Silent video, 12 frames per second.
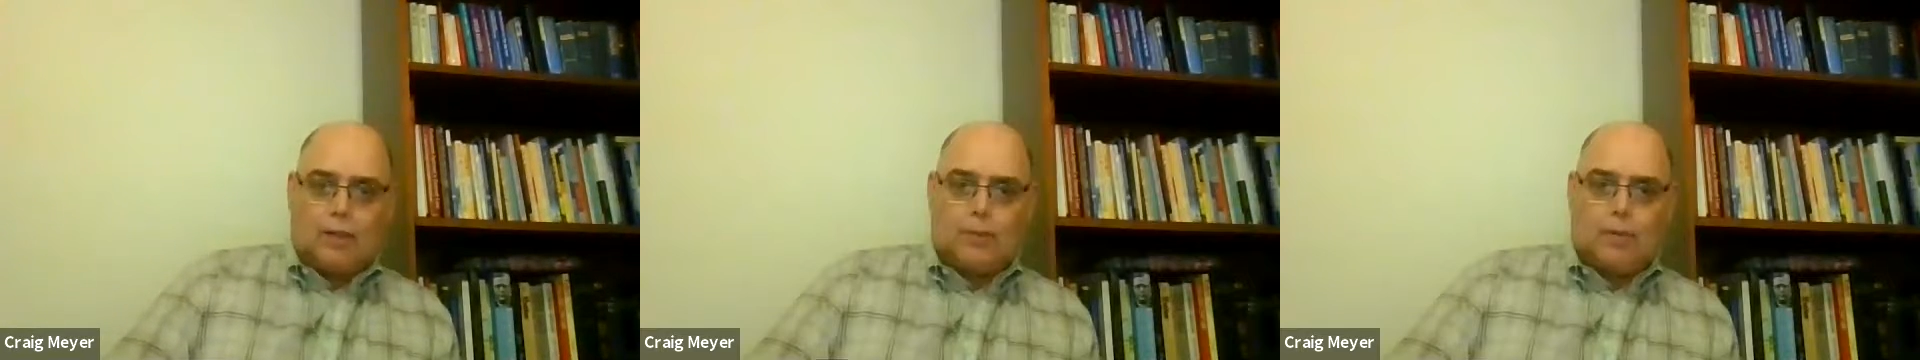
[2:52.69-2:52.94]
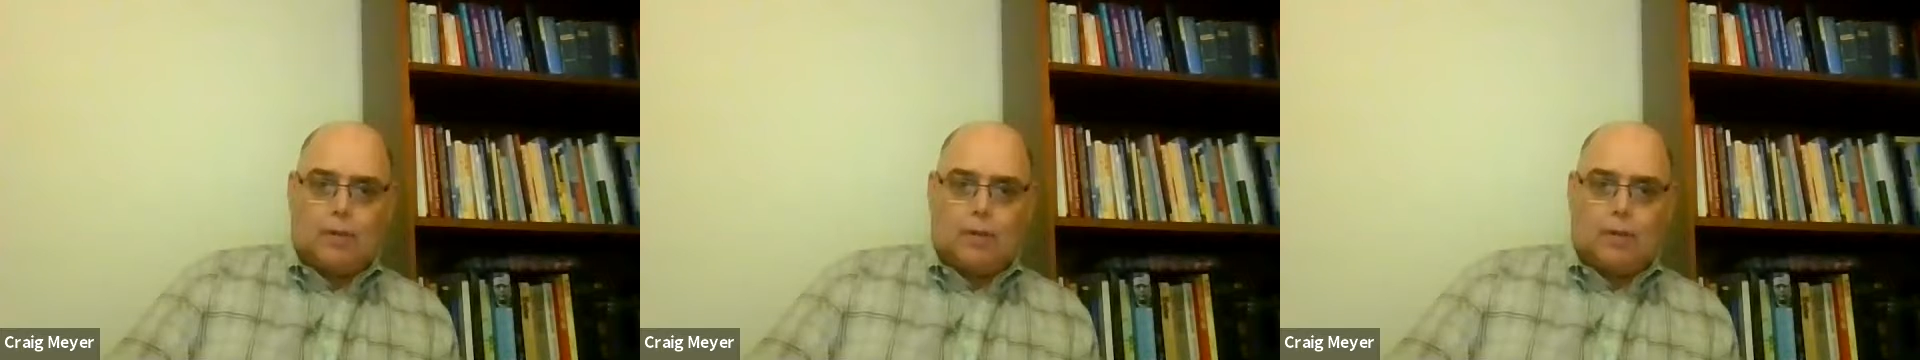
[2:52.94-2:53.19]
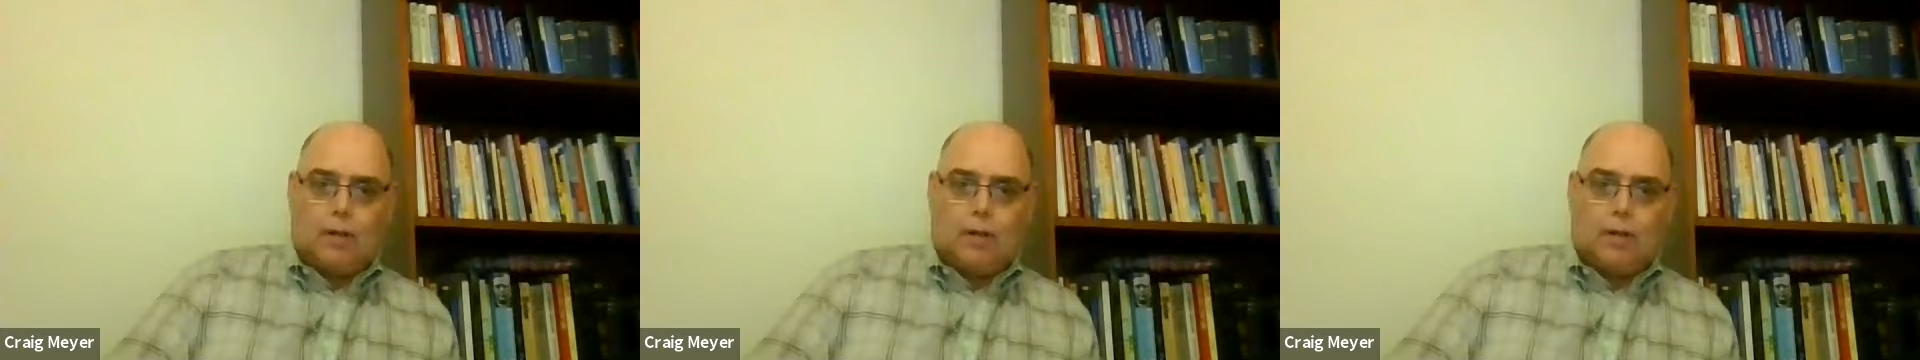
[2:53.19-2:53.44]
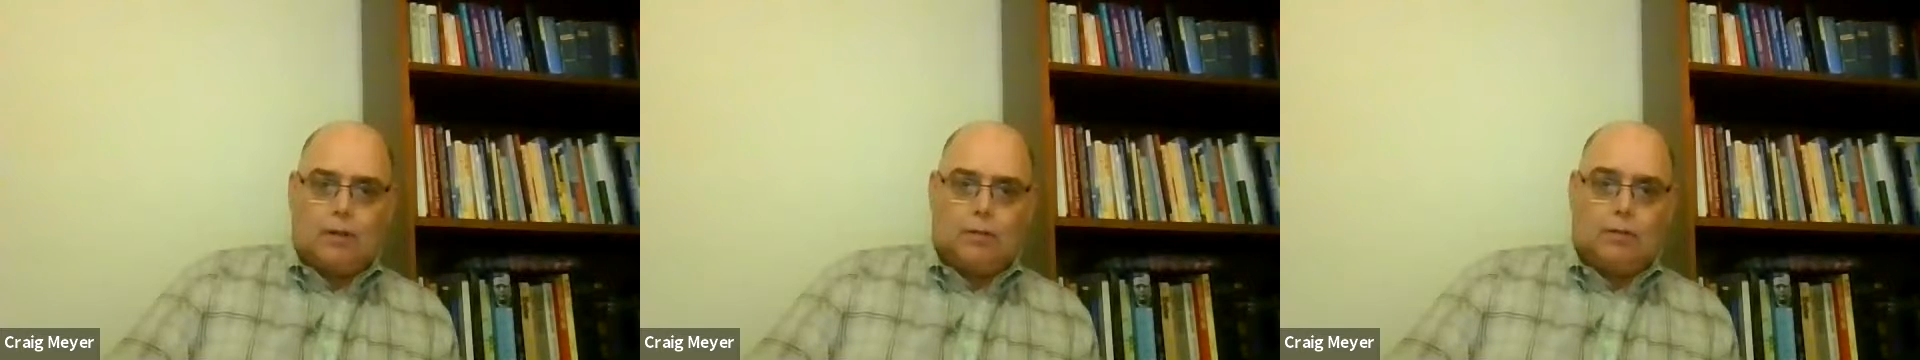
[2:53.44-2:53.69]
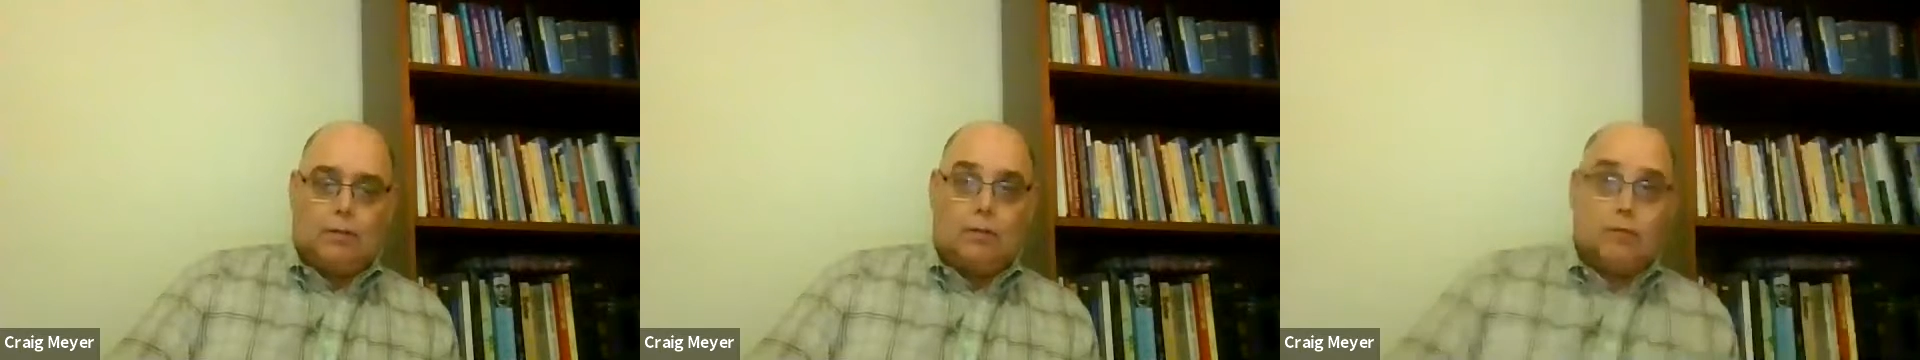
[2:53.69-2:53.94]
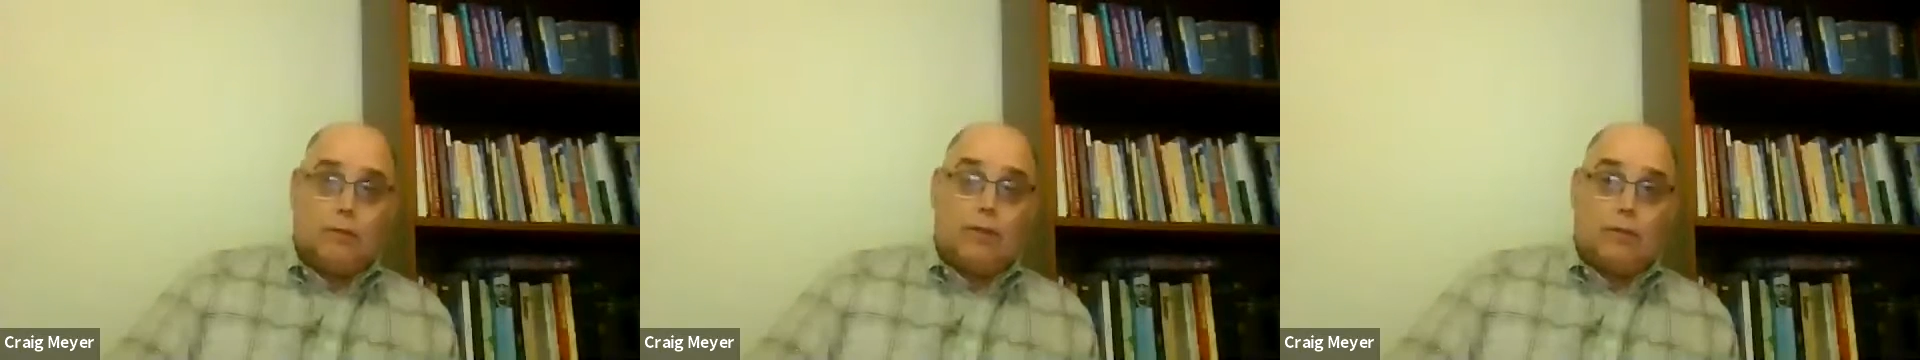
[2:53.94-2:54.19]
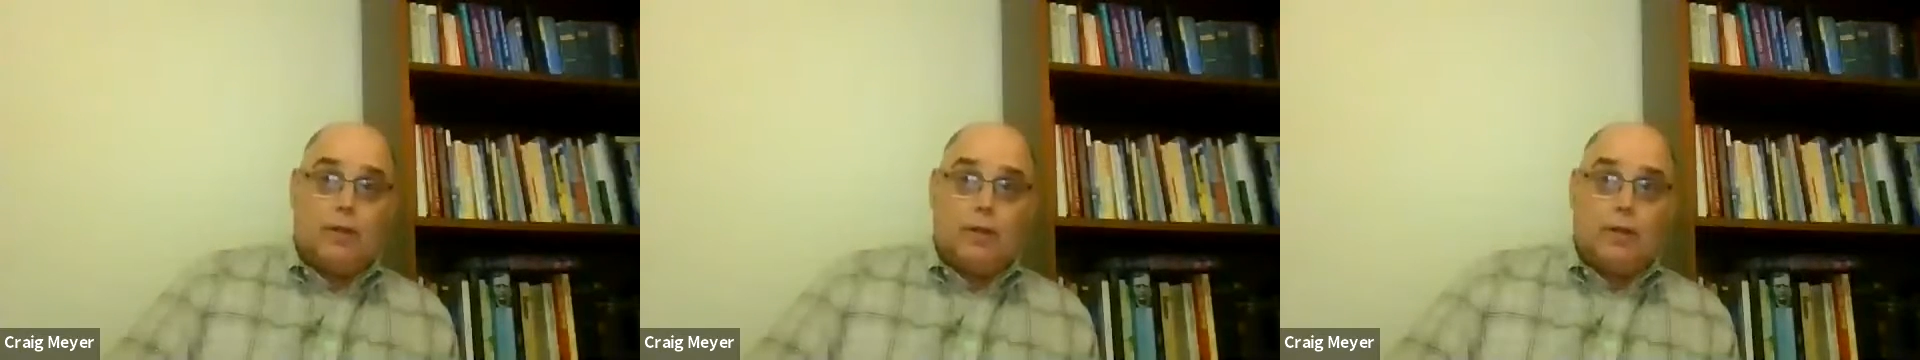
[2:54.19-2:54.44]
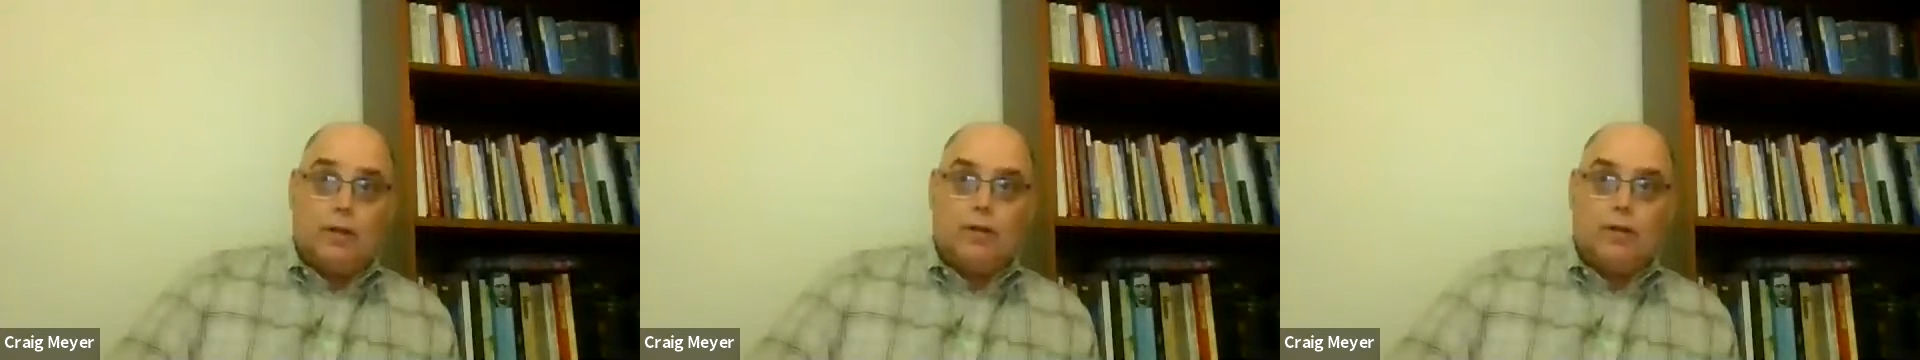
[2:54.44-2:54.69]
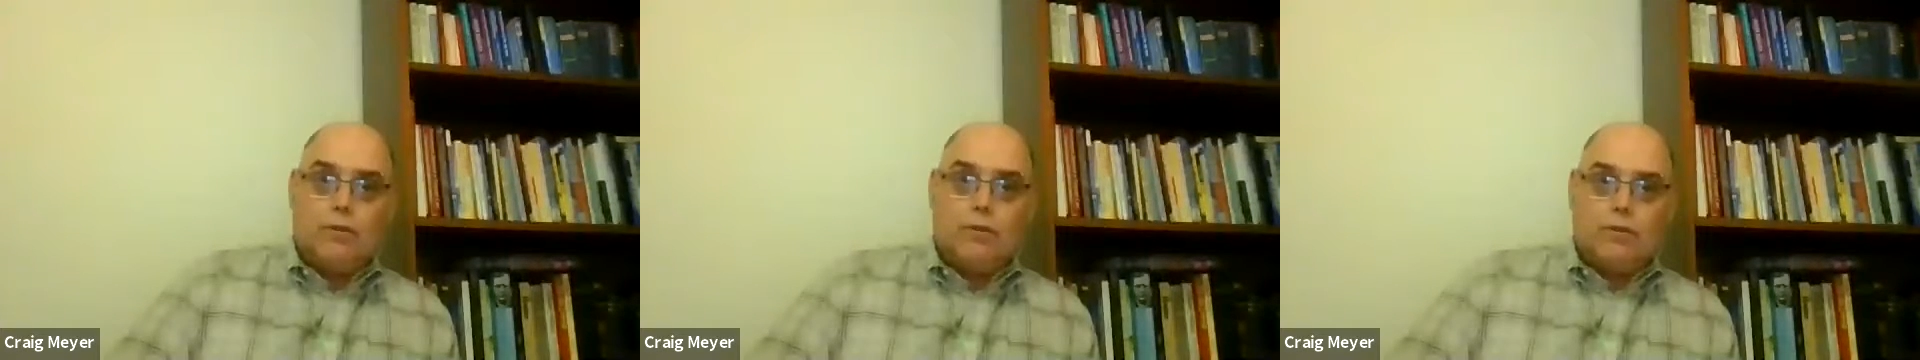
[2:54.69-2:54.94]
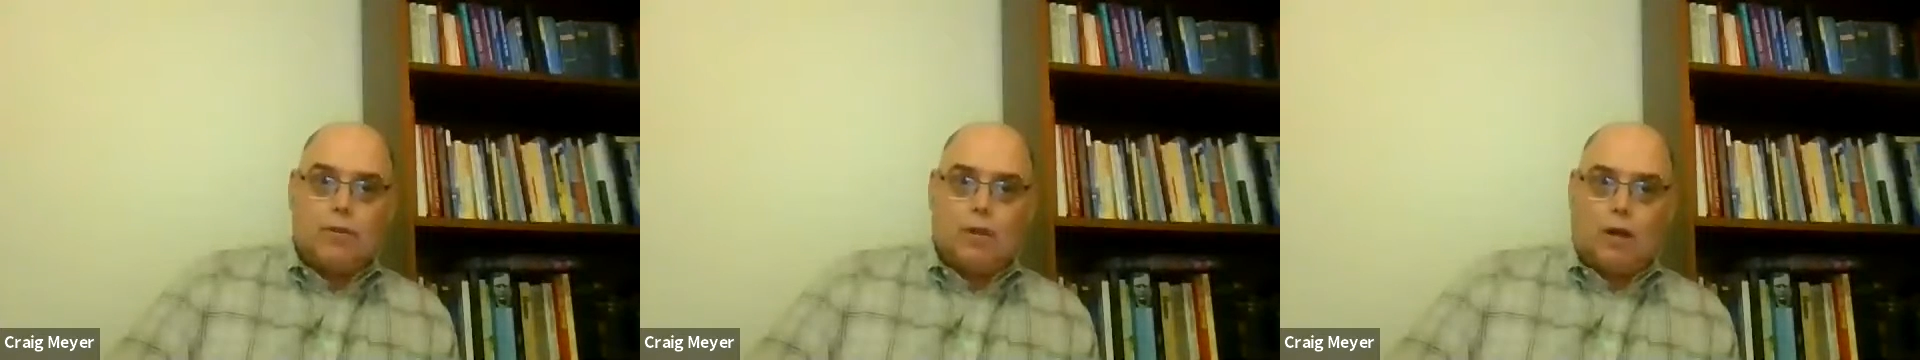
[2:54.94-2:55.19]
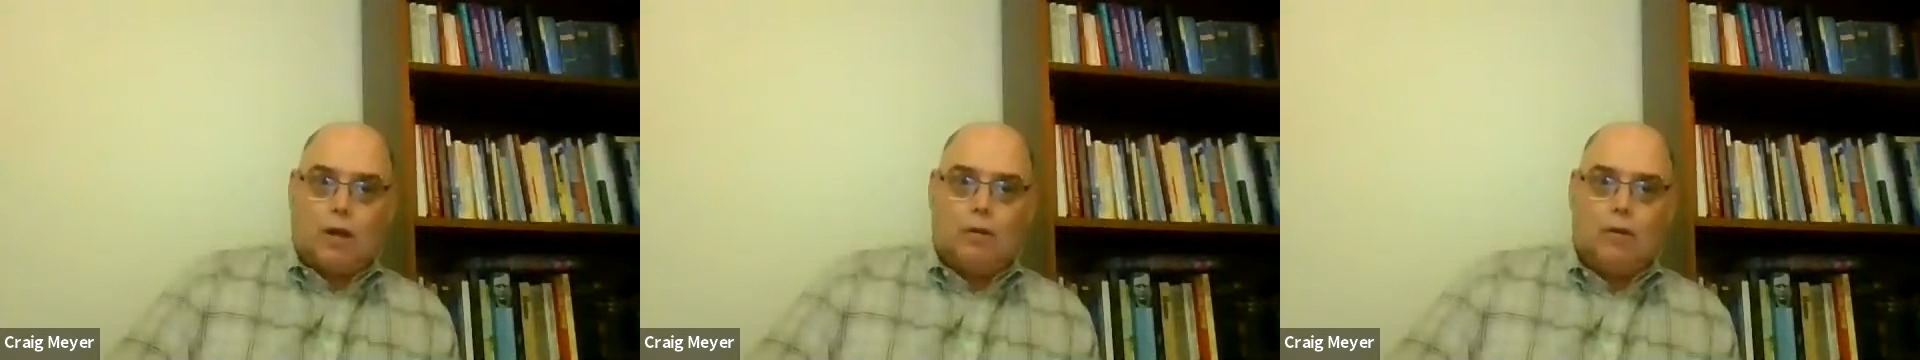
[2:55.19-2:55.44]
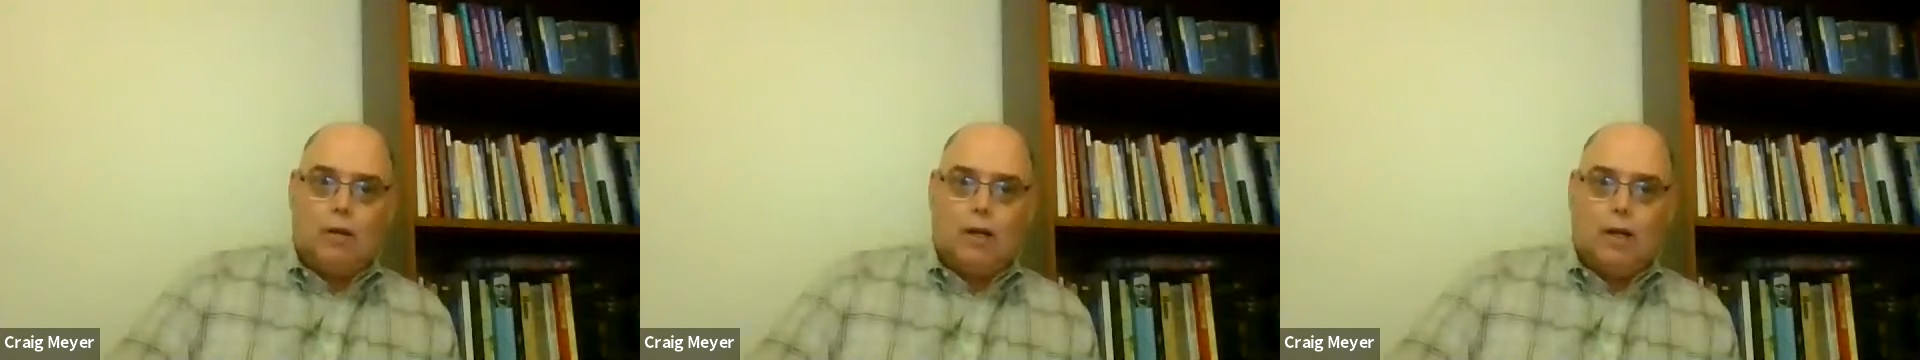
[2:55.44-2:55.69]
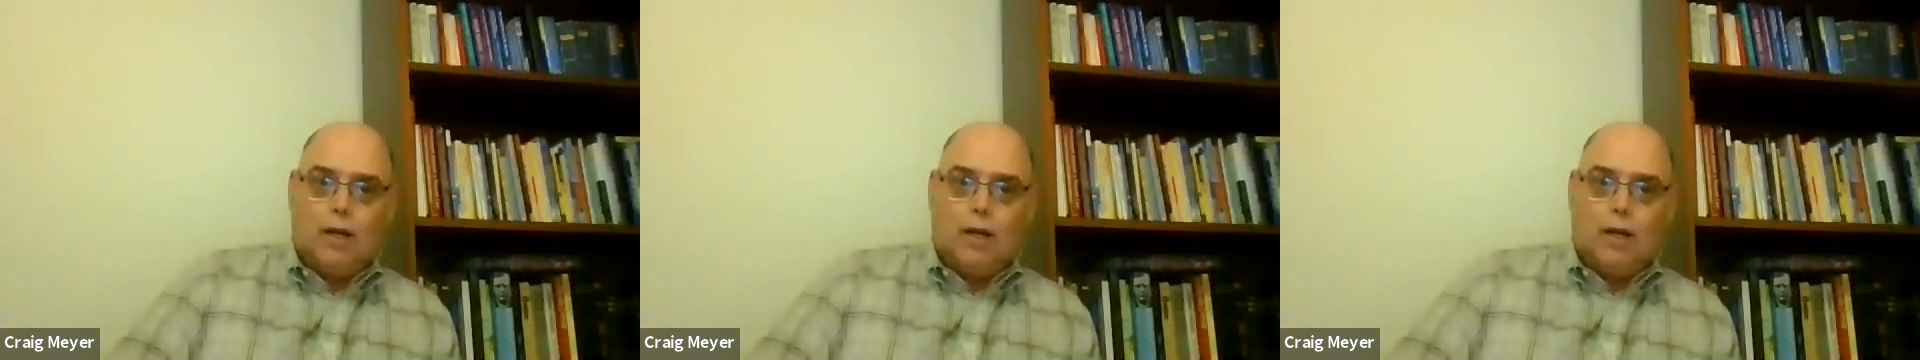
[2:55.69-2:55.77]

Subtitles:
at the hospital about 3 years ago.